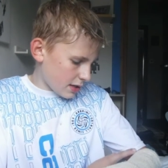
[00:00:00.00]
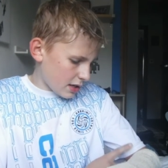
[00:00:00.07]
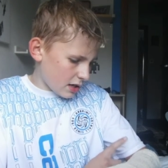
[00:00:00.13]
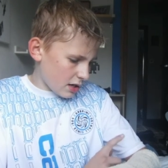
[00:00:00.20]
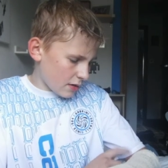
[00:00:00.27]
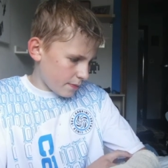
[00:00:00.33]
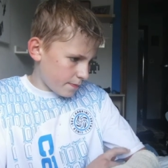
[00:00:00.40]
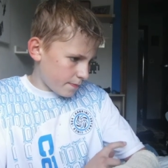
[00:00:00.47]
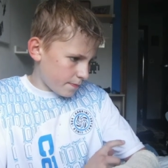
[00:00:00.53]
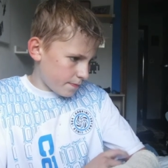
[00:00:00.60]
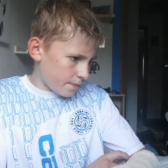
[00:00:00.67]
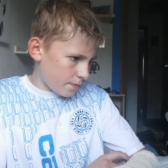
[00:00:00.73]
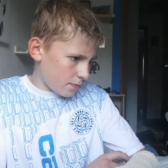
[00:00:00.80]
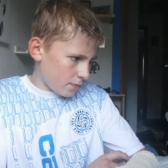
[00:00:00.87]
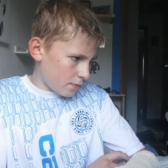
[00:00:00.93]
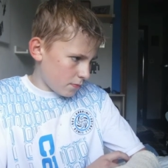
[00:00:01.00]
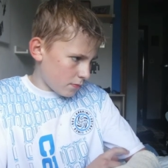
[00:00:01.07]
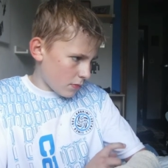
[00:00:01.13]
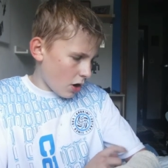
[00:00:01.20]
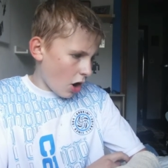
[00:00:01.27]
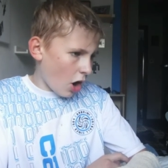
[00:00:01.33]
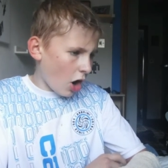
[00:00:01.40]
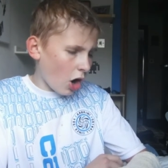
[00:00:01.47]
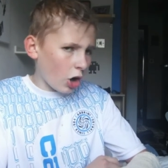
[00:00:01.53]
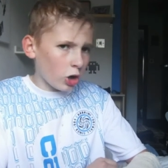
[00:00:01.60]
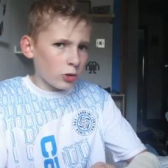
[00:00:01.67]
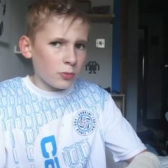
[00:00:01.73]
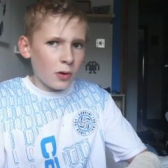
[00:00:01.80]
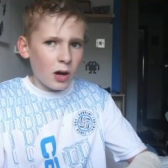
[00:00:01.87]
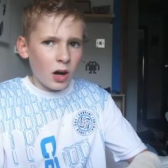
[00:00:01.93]
it's like a
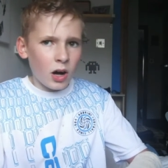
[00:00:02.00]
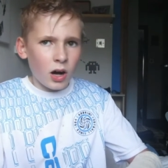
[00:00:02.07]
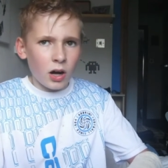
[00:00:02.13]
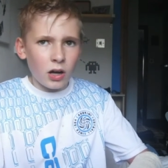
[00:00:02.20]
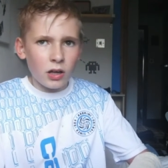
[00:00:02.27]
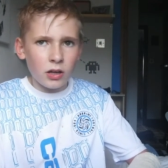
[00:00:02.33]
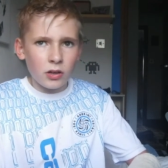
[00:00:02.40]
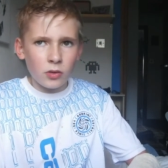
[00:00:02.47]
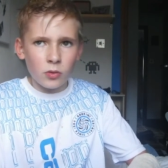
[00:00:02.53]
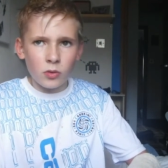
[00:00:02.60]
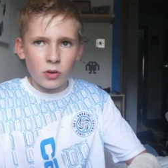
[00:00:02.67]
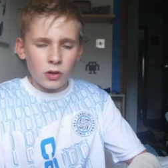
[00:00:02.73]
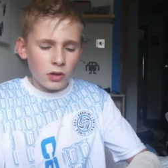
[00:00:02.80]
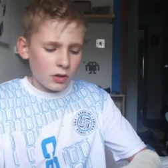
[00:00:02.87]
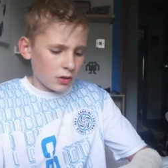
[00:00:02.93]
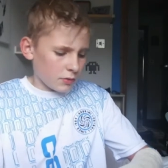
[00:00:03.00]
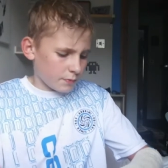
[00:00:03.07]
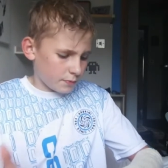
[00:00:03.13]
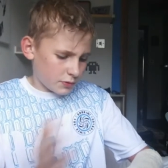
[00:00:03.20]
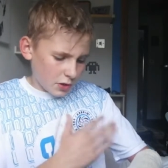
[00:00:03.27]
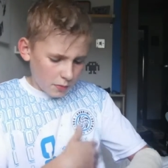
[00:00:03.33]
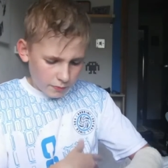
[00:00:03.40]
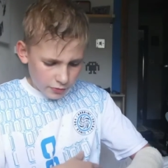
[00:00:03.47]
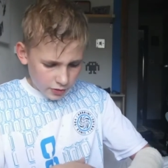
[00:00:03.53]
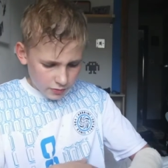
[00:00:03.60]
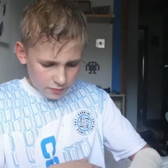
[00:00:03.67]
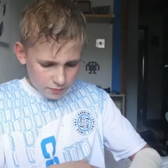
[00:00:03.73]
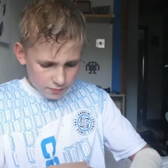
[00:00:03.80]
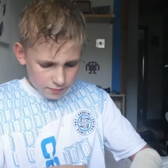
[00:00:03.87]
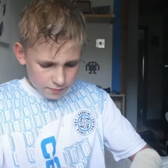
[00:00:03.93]
ulna
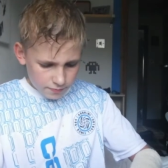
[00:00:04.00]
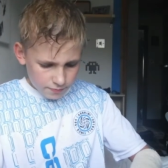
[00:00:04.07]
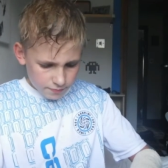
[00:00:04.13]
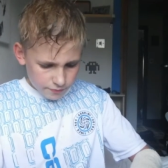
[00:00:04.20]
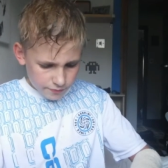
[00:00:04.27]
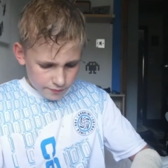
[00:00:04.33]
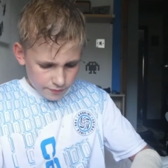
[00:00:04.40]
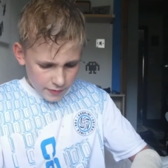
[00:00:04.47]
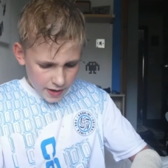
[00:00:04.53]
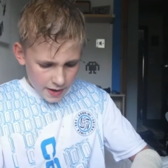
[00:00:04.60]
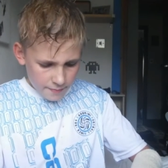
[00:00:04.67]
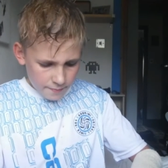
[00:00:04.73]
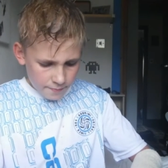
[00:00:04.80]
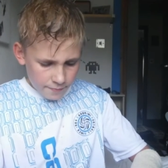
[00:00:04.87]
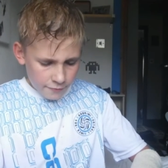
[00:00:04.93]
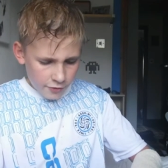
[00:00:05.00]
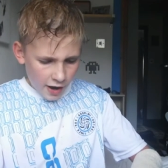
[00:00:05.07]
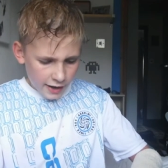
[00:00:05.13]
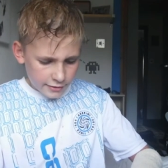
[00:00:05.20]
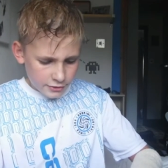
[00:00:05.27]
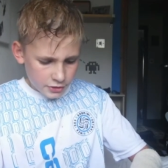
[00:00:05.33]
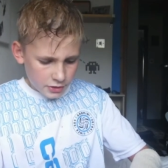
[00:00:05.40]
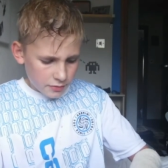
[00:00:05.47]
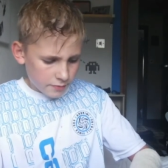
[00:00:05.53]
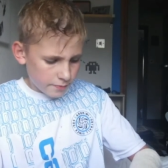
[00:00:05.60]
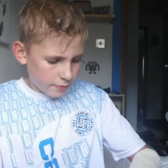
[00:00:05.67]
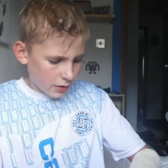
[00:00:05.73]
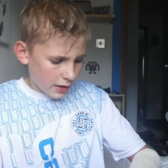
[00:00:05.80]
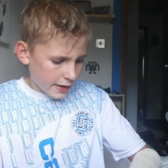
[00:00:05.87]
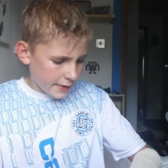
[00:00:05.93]
something um, fracture,
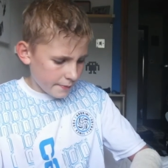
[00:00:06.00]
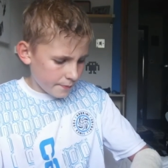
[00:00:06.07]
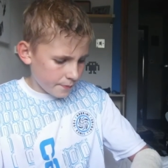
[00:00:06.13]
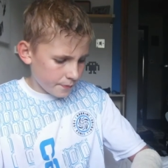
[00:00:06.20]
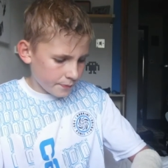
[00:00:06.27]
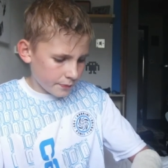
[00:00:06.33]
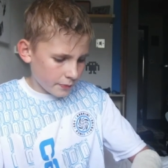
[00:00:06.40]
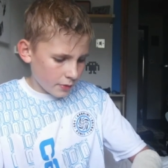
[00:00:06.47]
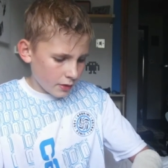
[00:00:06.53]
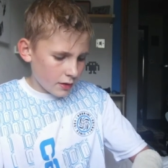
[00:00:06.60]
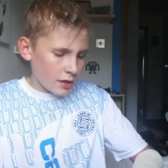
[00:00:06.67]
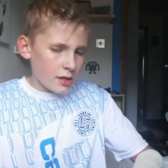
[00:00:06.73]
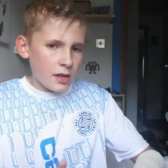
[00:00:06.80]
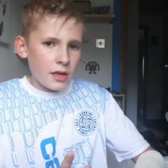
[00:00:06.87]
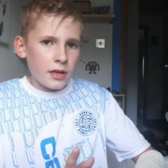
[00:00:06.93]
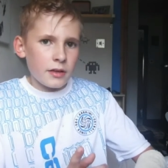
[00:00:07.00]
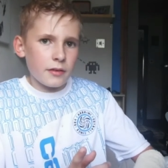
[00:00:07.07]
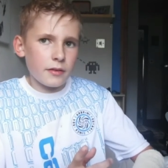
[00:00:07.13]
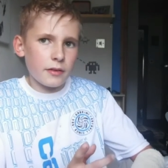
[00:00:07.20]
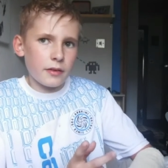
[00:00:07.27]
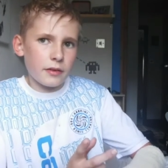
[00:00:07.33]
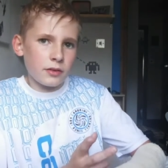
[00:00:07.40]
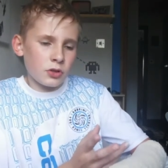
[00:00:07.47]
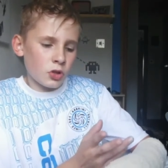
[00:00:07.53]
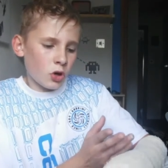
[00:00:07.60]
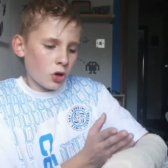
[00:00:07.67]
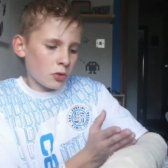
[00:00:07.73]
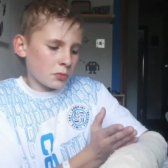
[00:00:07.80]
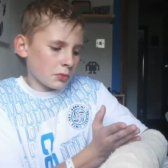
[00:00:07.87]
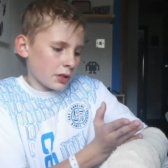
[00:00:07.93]
but um,
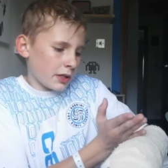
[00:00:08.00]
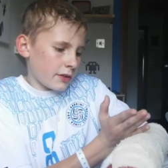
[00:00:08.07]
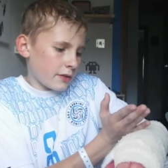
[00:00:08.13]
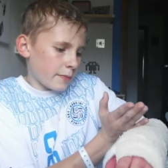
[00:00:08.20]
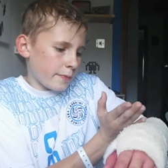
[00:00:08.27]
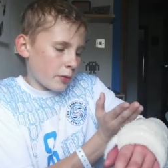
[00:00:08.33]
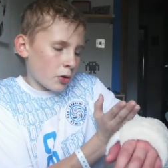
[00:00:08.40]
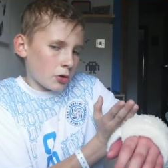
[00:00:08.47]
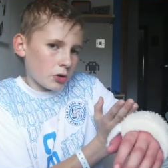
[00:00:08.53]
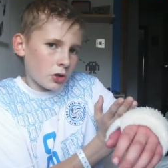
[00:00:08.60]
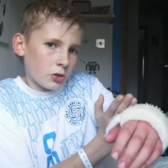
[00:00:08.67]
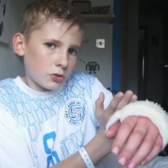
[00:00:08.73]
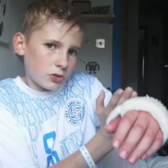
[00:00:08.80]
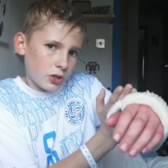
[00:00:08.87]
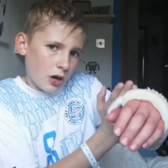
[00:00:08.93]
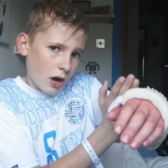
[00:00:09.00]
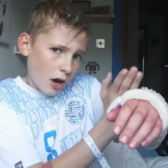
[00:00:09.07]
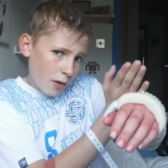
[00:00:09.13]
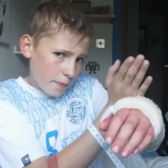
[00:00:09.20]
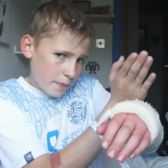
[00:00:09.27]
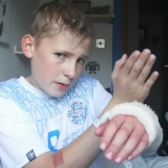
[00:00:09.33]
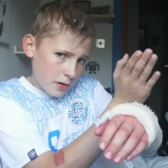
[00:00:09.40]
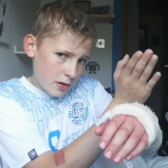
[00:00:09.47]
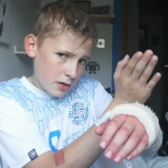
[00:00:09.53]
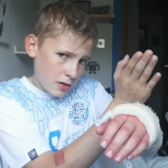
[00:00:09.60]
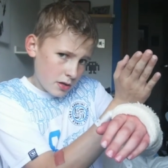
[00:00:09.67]
normally the bone goes up